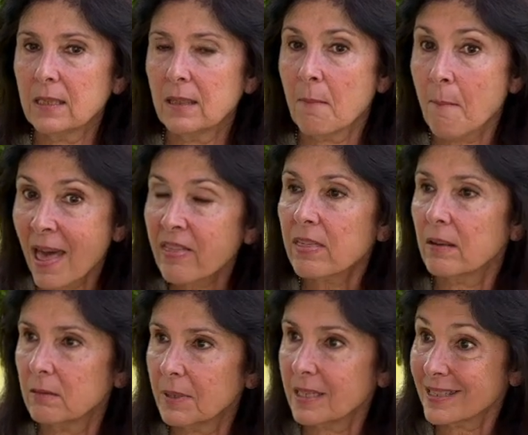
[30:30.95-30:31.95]

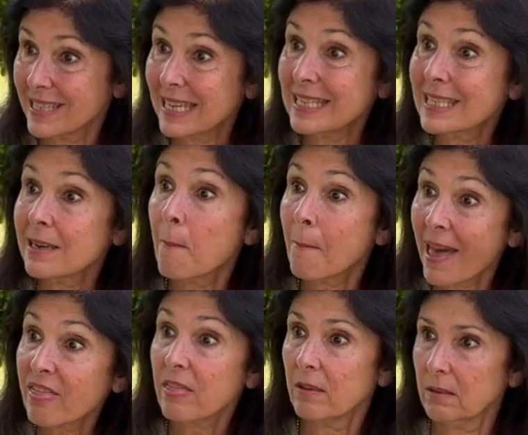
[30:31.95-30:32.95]
method, because it's a
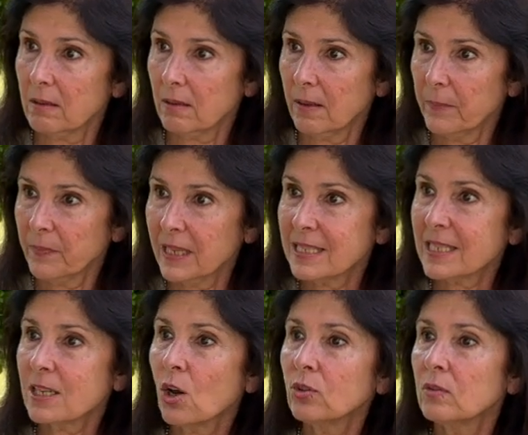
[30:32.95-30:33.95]
method.
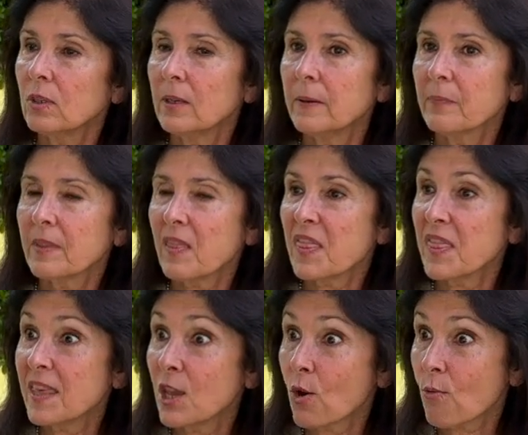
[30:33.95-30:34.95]
It's not
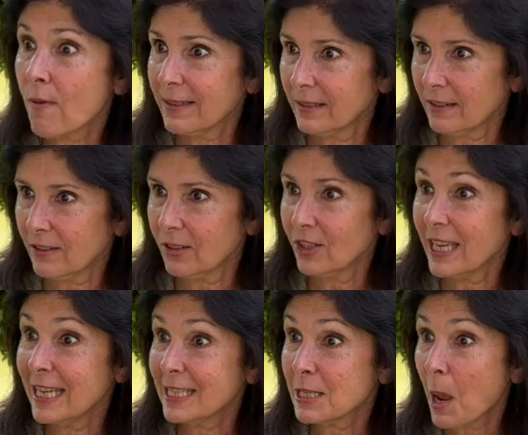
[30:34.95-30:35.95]
theoretical,
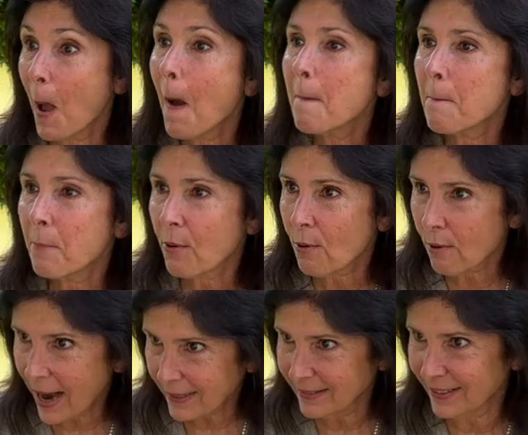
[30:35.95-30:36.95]
it's
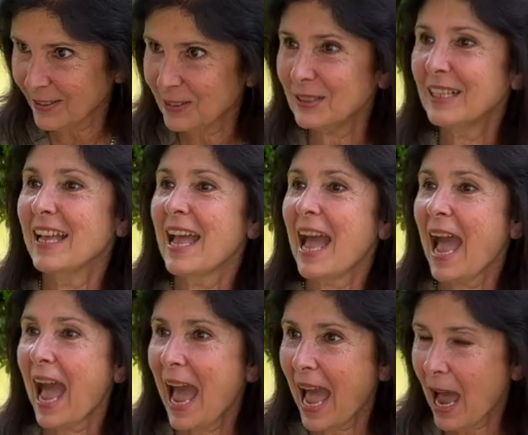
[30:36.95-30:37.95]
practical.
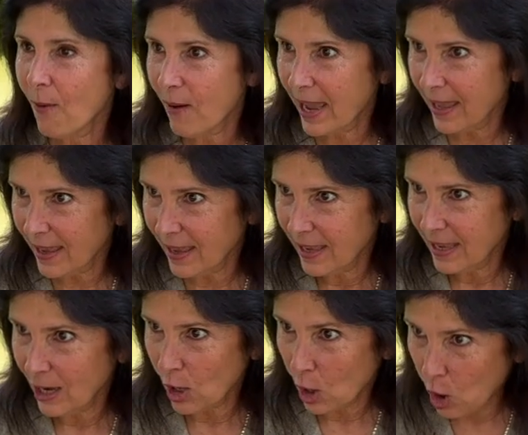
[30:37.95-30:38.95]
How I
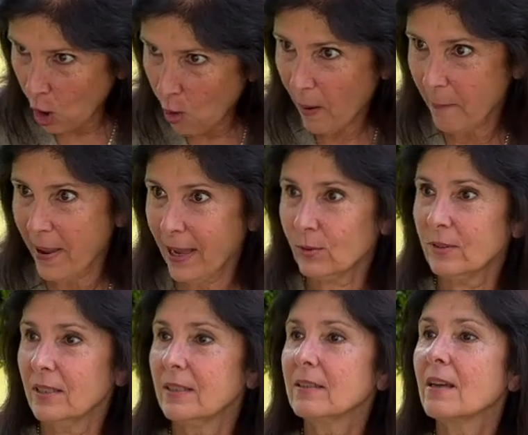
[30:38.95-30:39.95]
go about
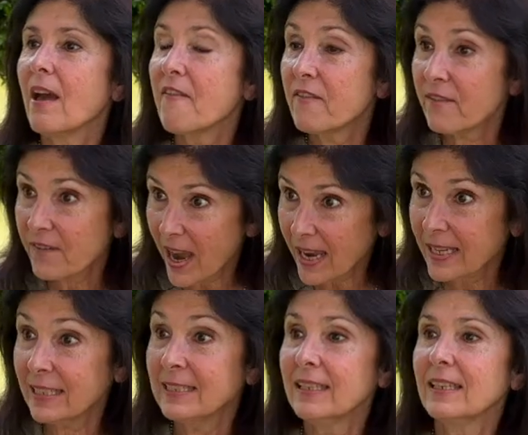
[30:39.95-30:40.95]
it,
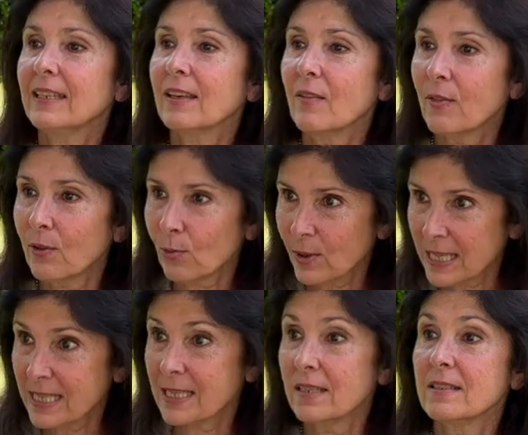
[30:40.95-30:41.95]
finding the
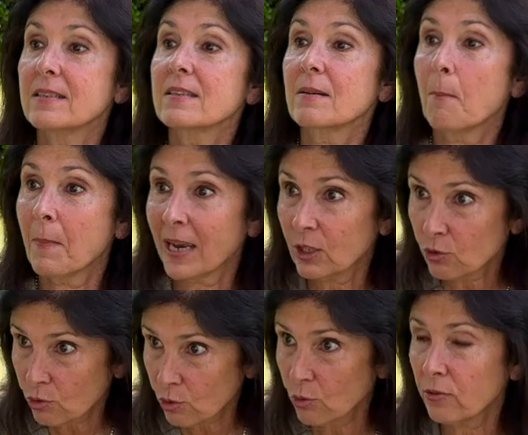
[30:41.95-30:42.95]
reasons, my
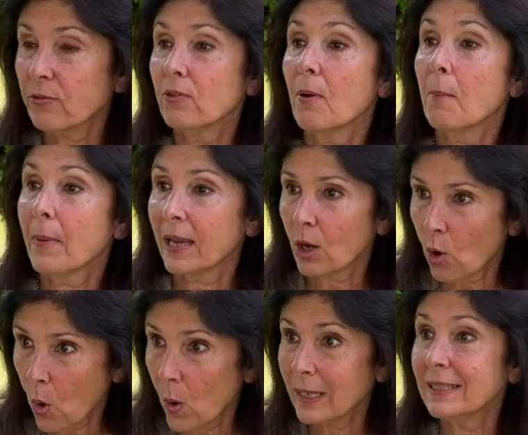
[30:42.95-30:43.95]
truth, my
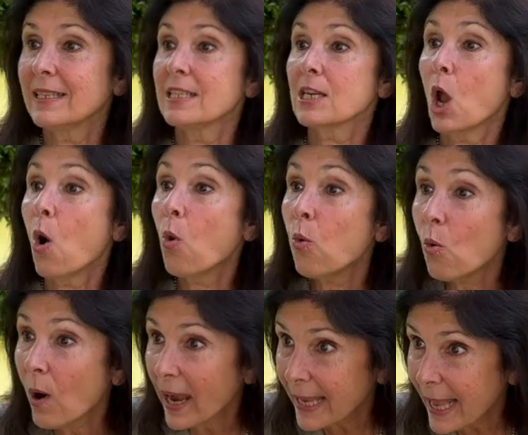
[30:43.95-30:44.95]
qualities,
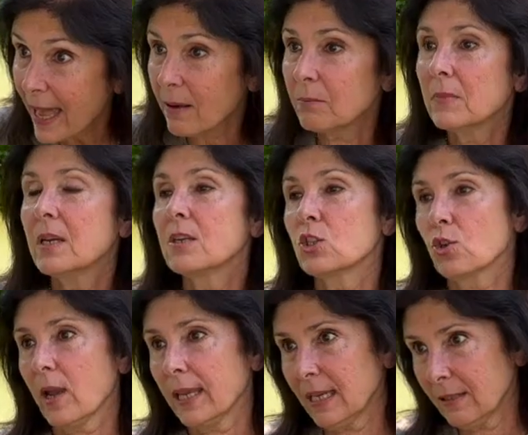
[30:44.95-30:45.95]
who I am, so
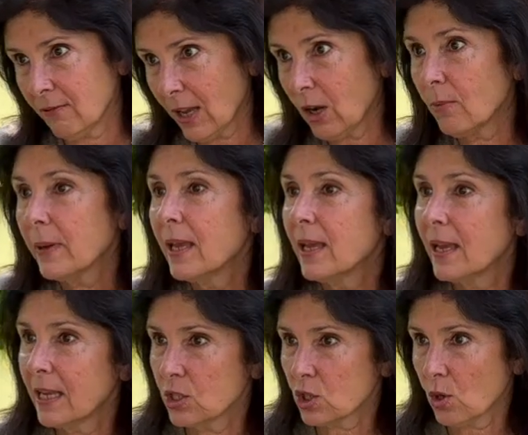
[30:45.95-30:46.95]
I can develop,
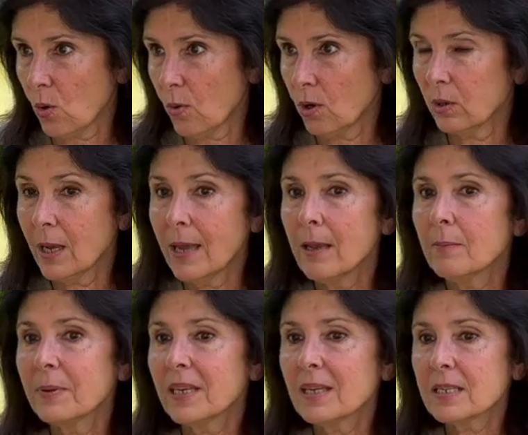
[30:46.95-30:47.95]
and so on.
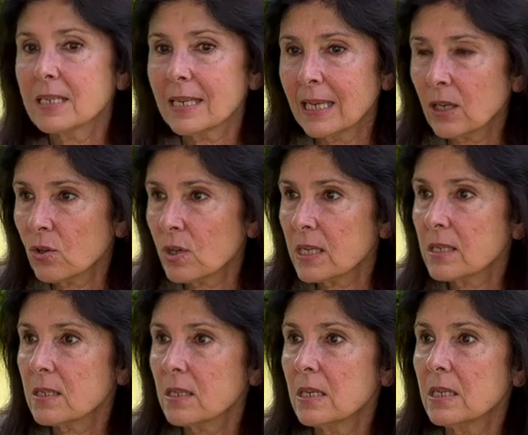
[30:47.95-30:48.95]
Because
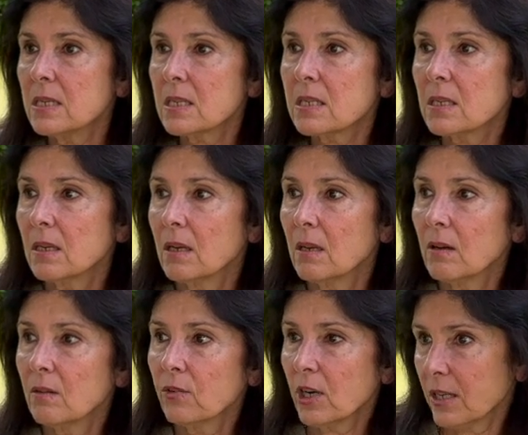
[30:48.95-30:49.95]
ignorance is,
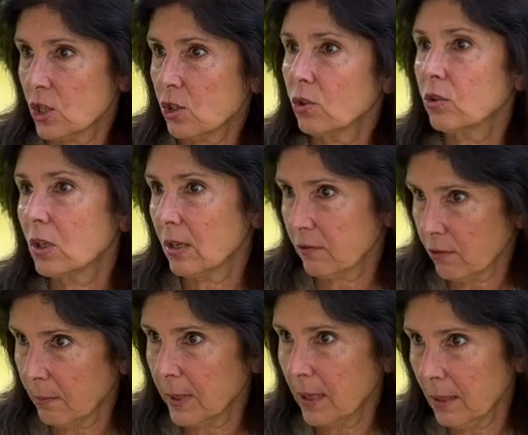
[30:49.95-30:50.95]
for Aristotle and
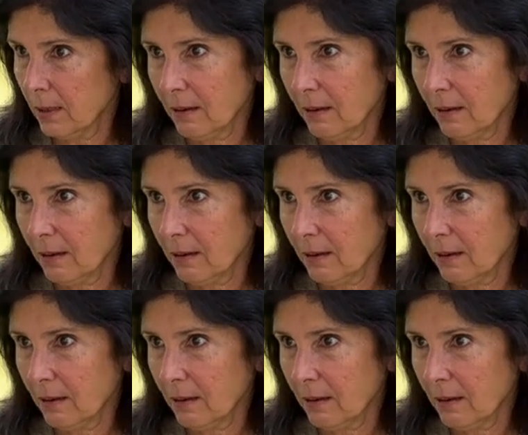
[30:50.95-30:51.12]
for me,